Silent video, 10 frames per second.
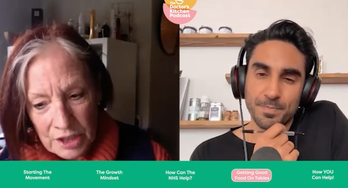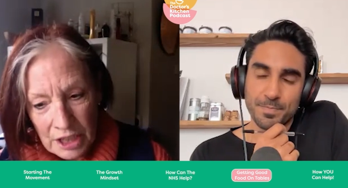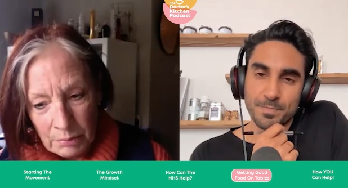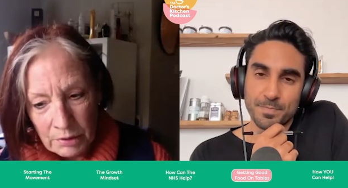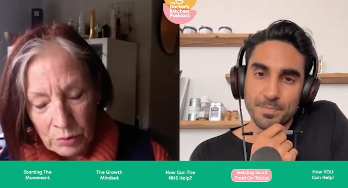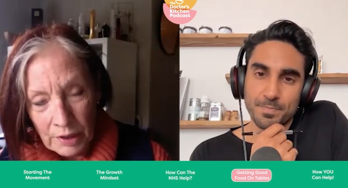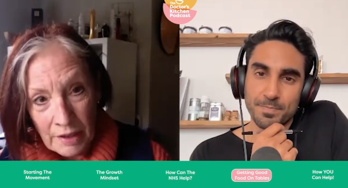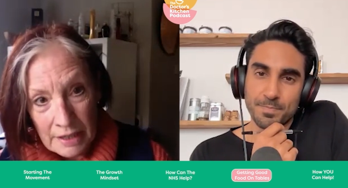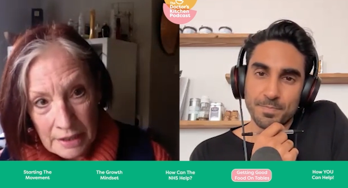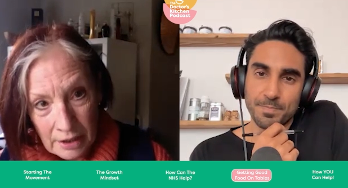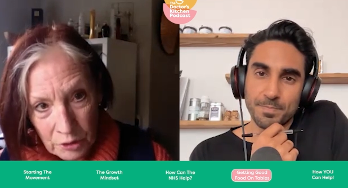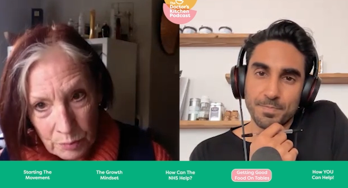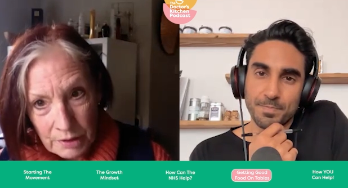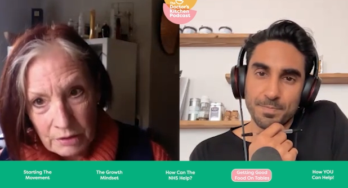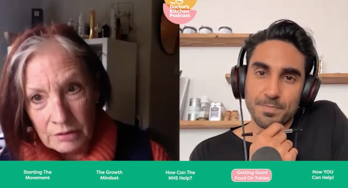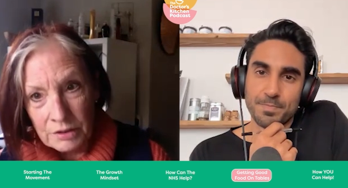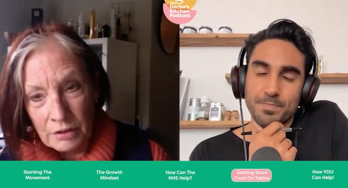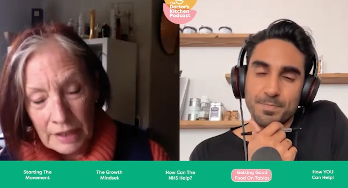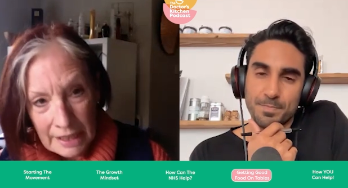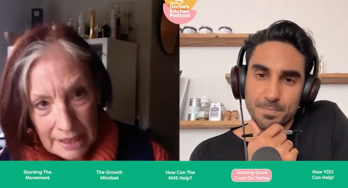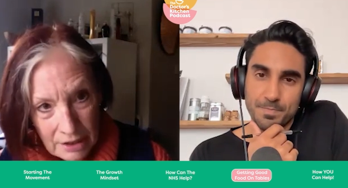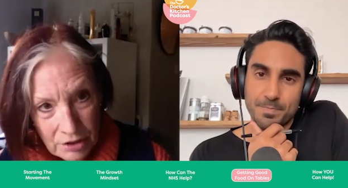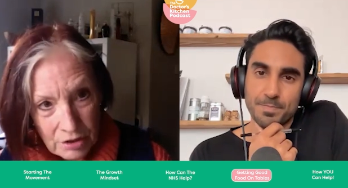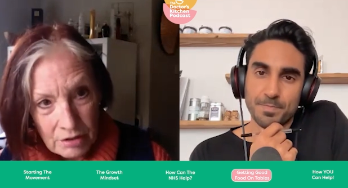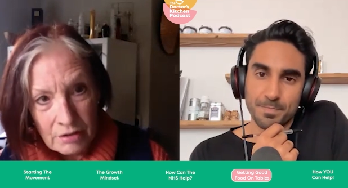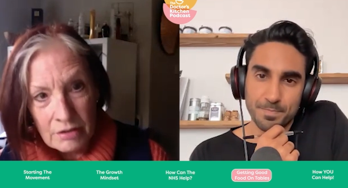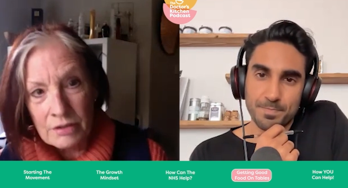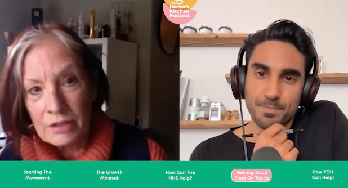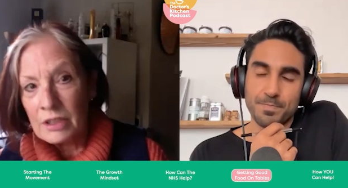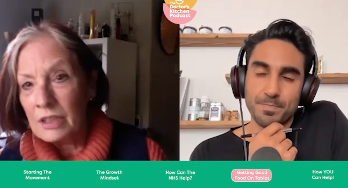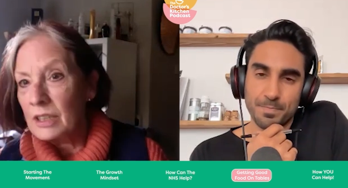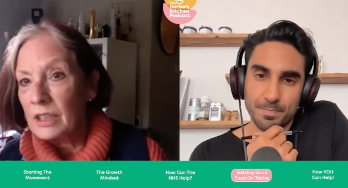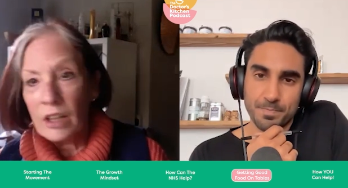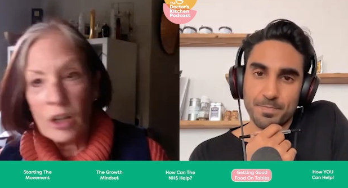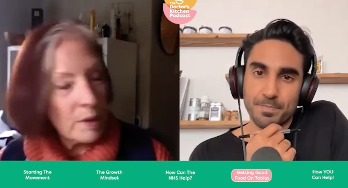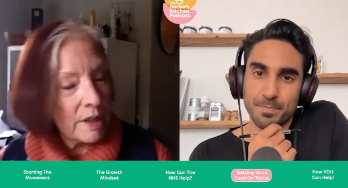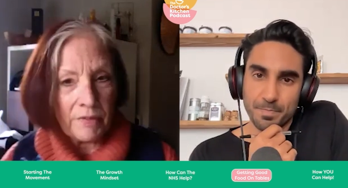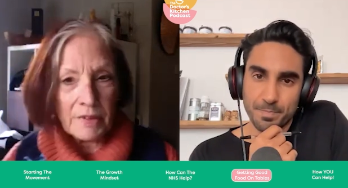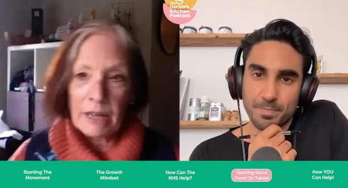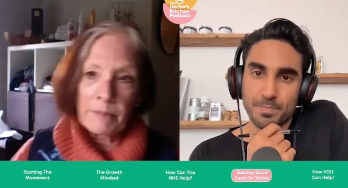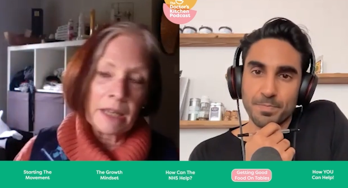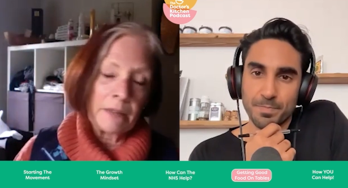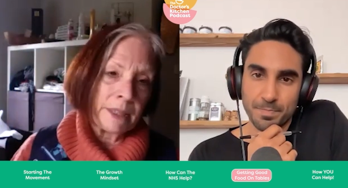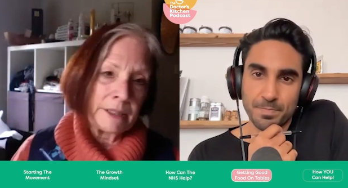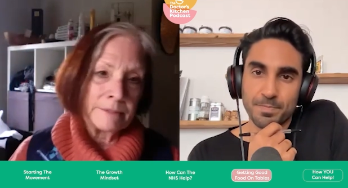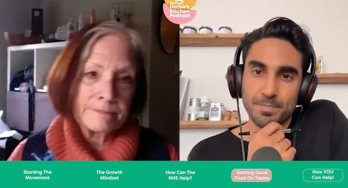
Speaker 1: tables, whether that's in hospitals or in kitchens or wherever that might be.